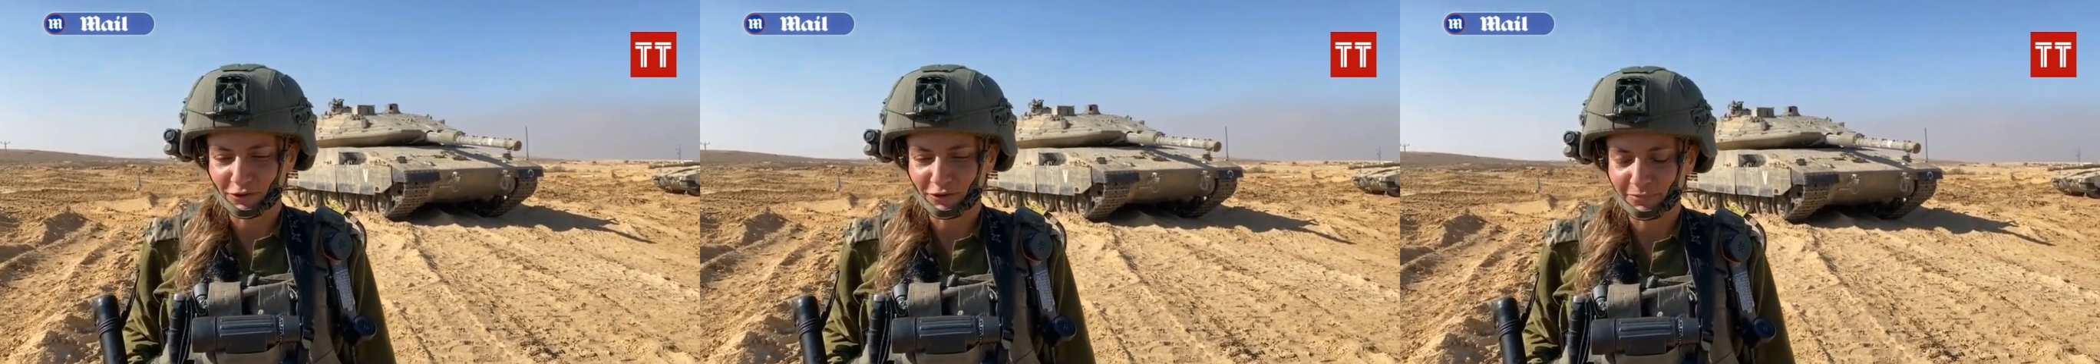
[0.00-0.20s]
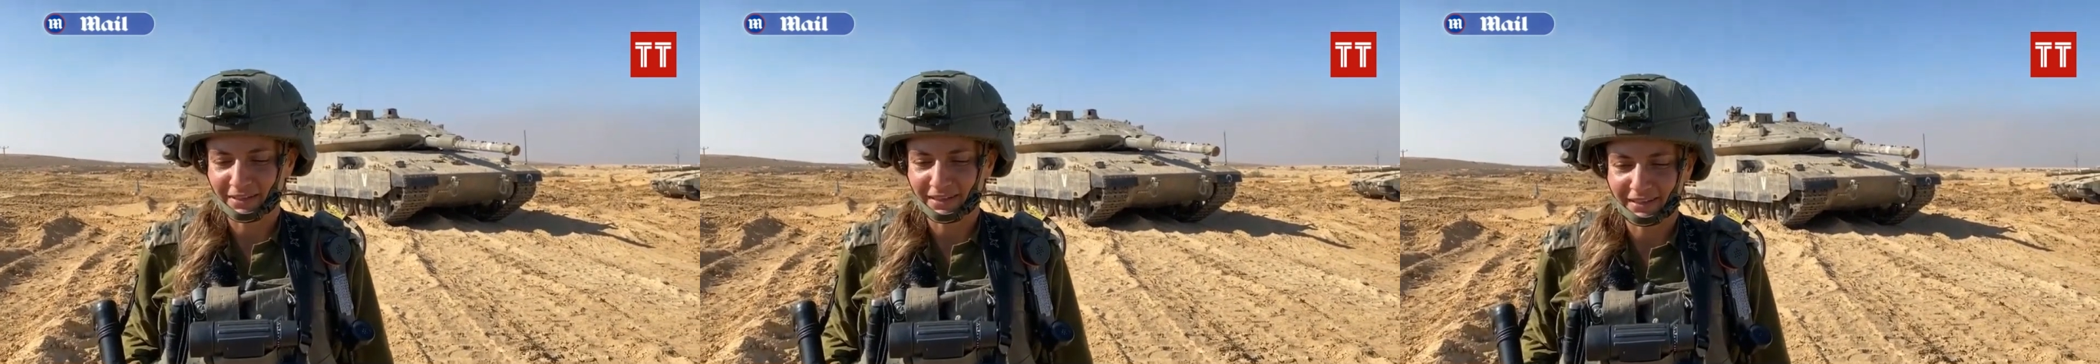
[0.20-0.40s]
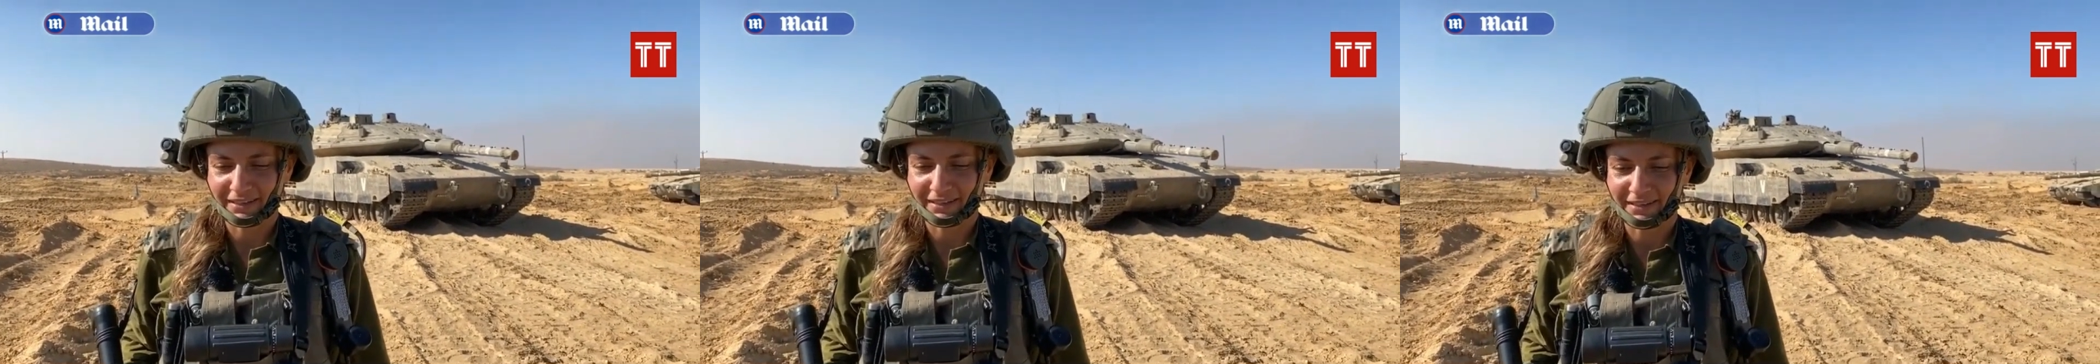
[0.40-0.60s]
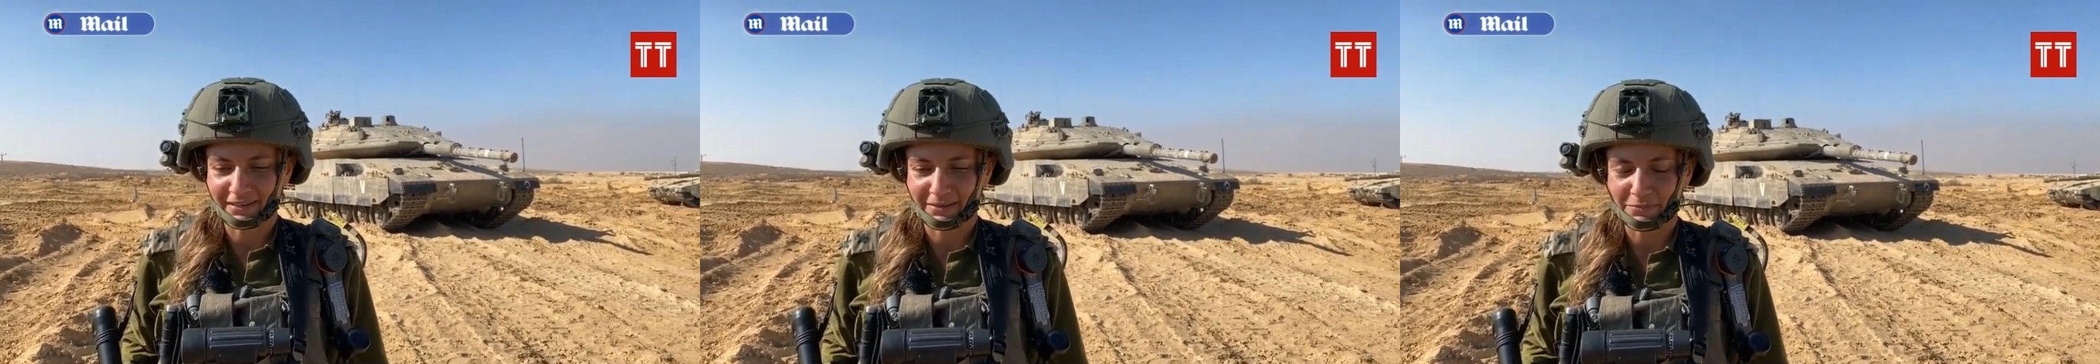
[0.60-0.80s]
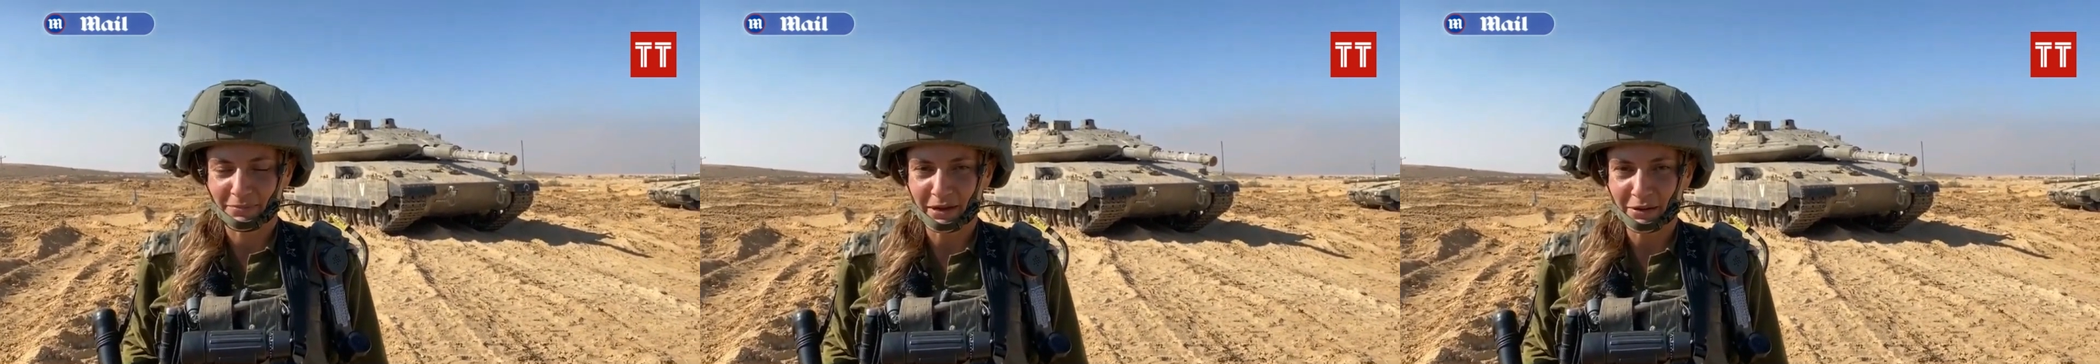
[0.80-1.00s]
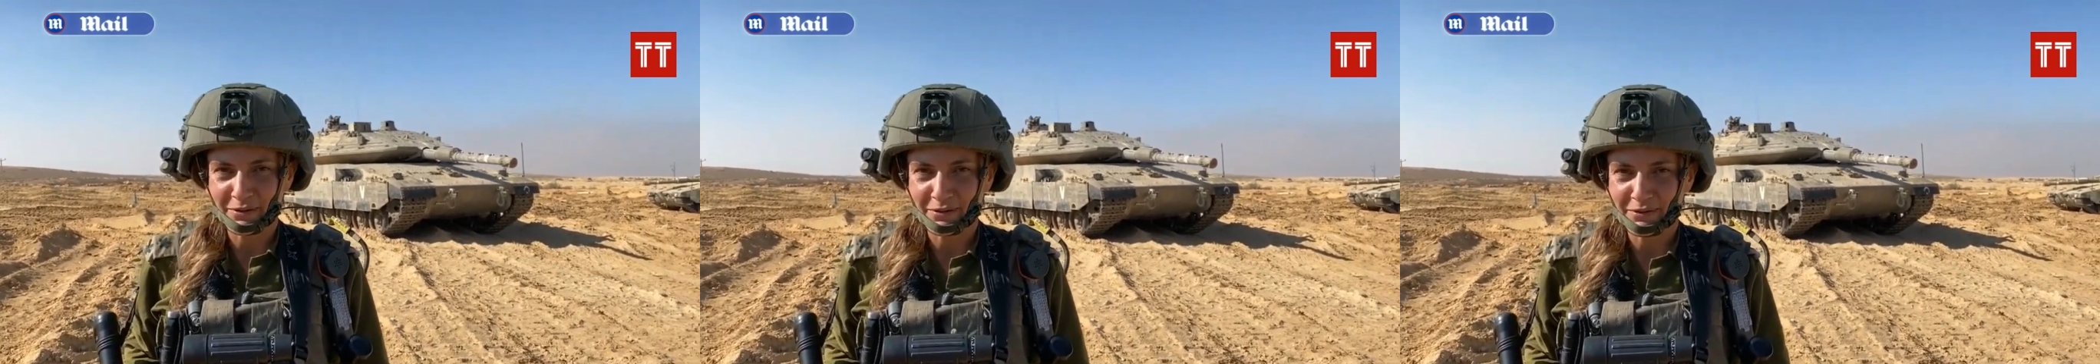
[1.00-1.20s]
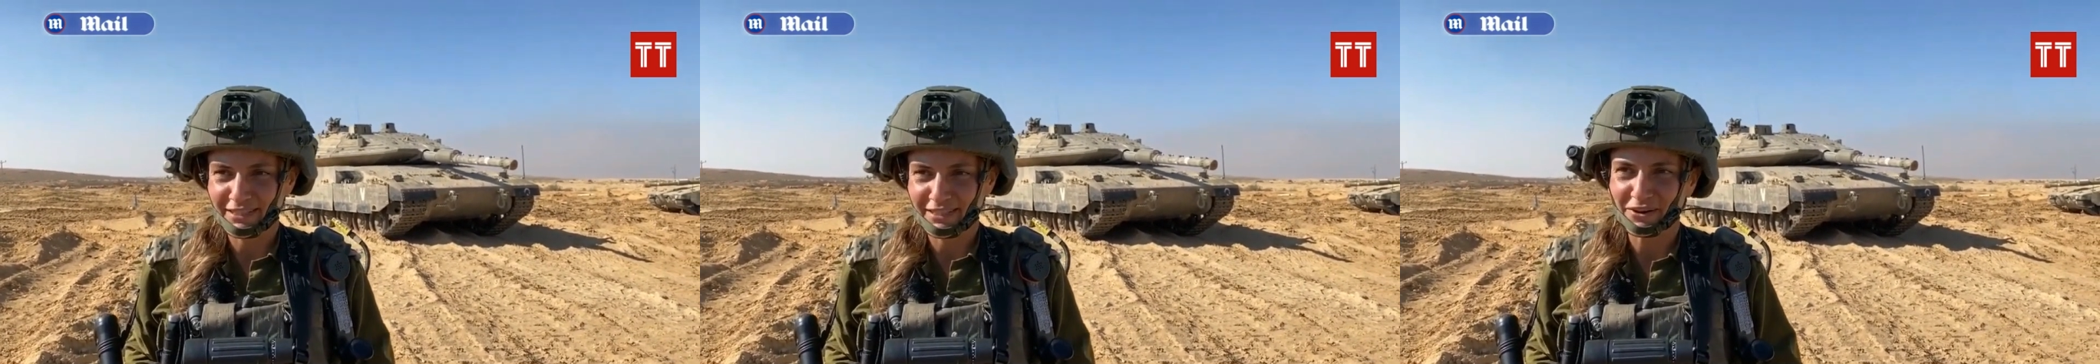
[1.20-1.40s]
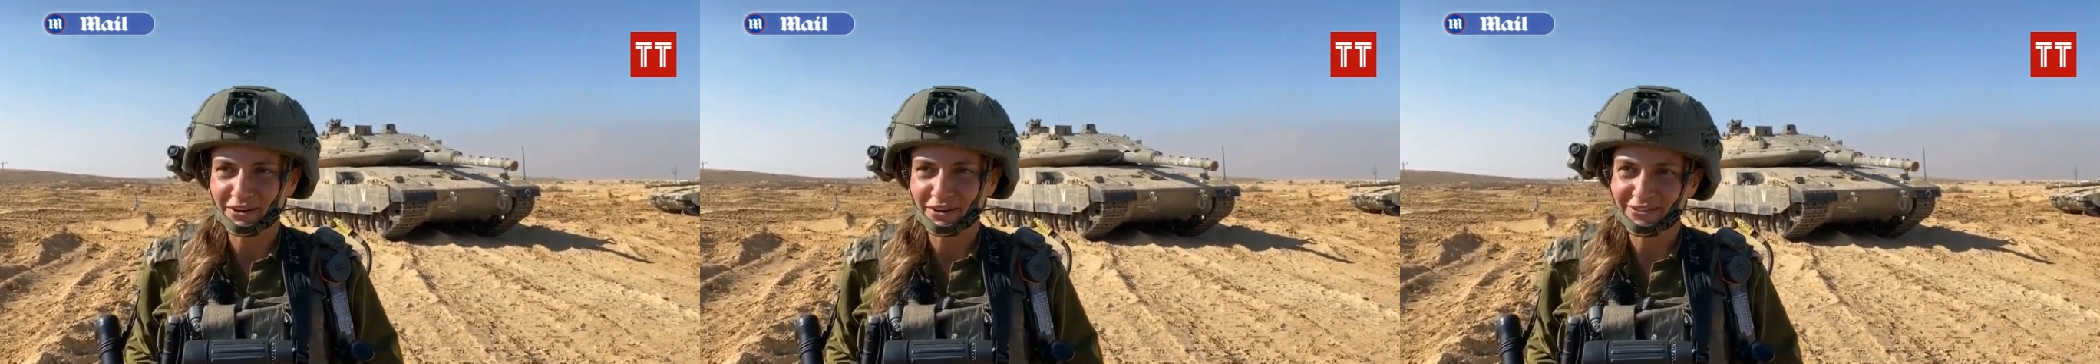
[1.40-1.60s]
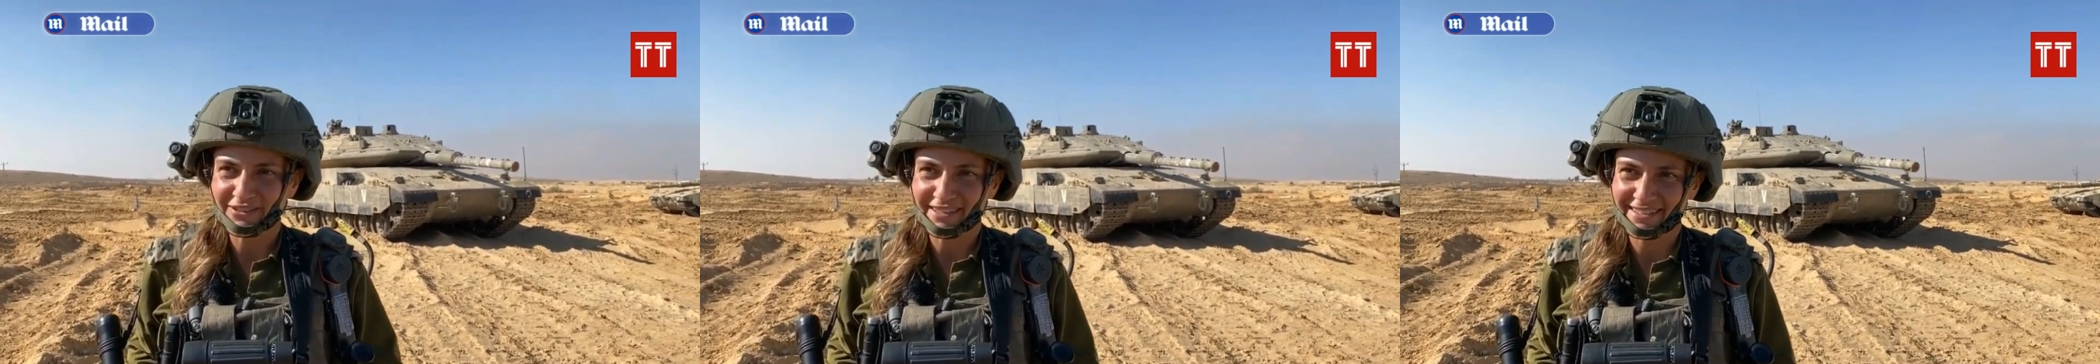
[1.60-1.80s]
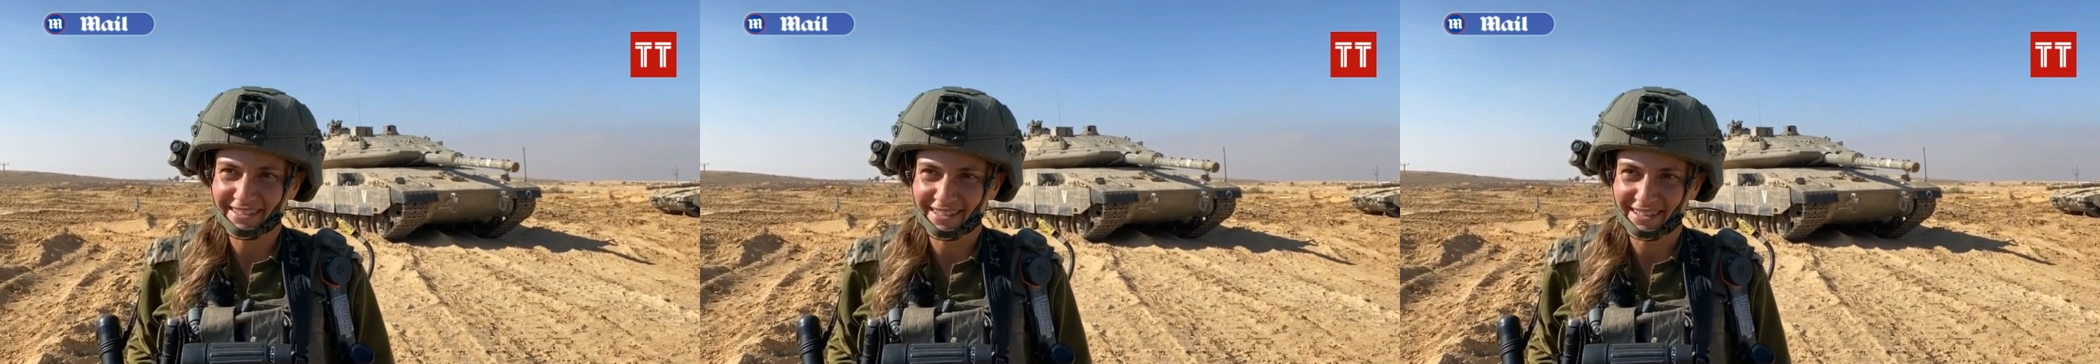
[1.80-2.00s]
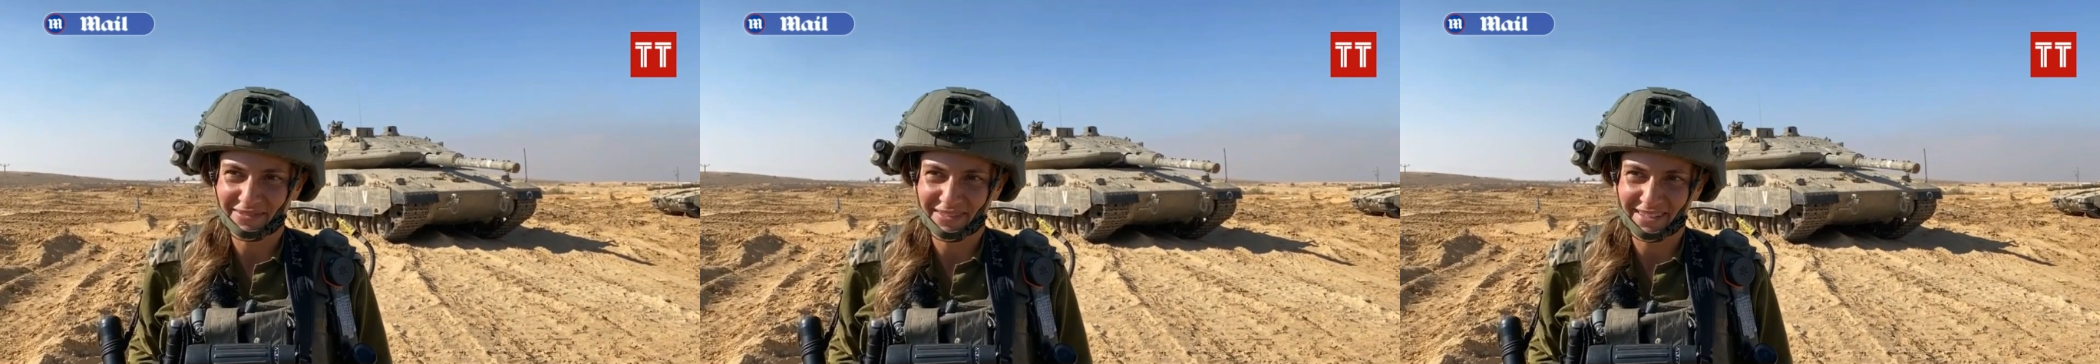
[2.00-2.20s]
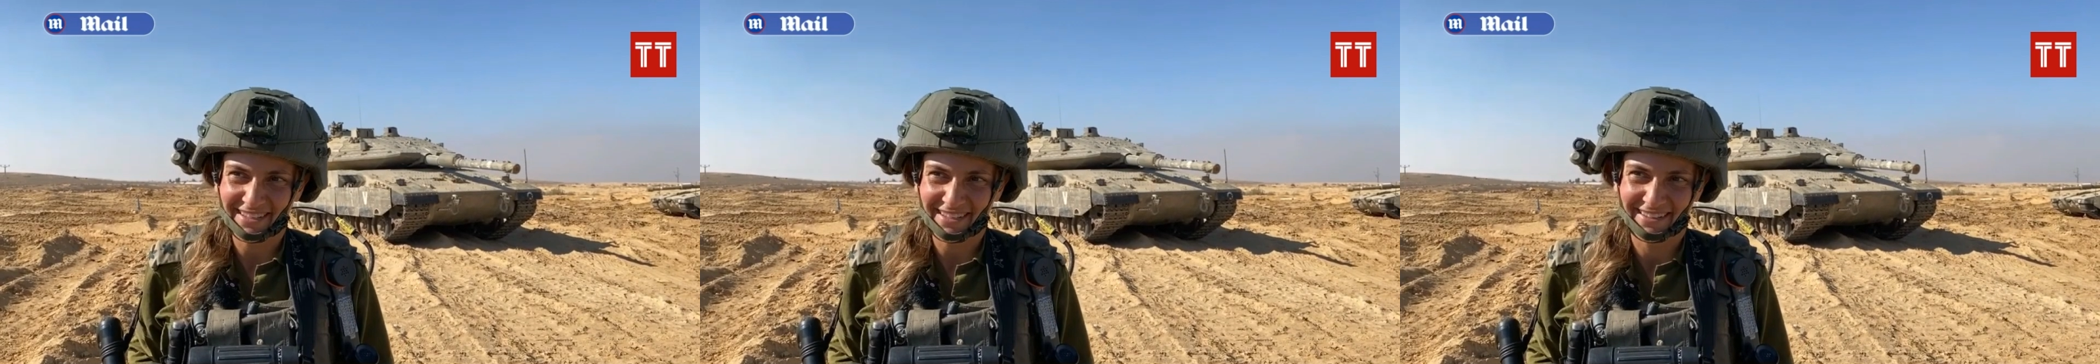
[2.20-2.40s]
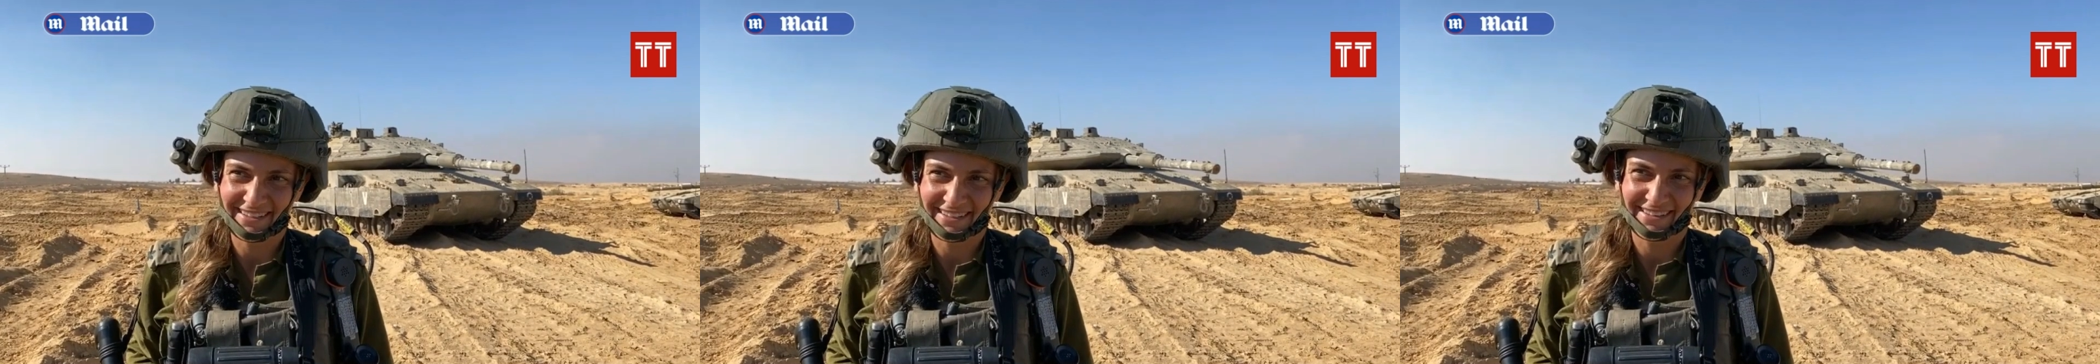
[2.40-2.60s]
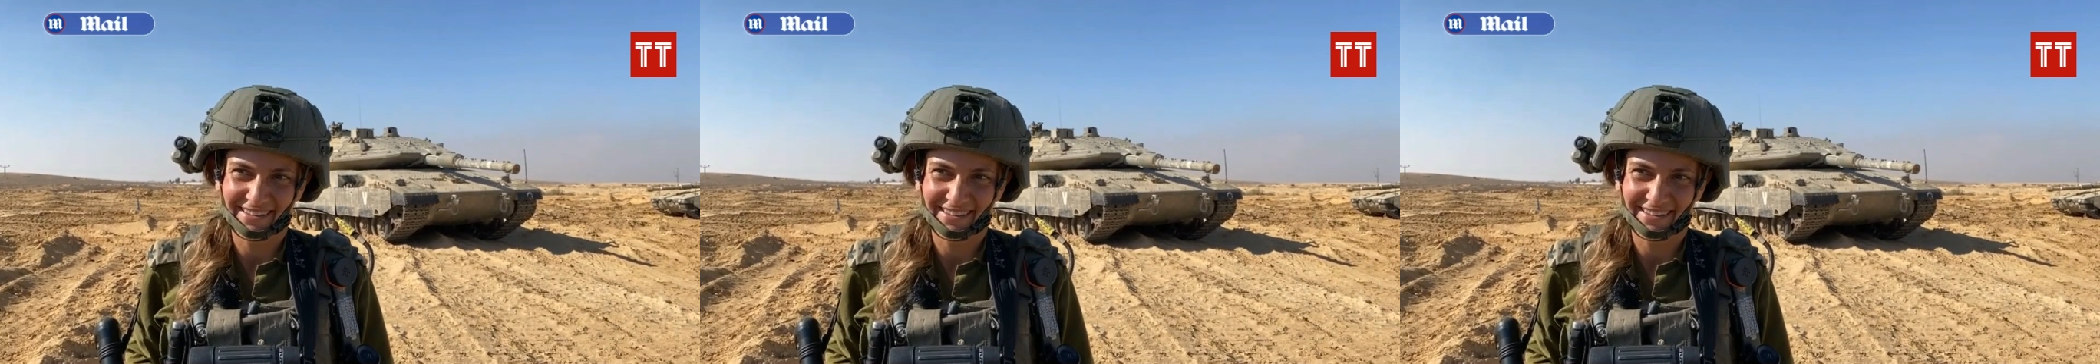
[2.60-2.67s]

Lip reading: told me, "Mommy, we saw you in TV.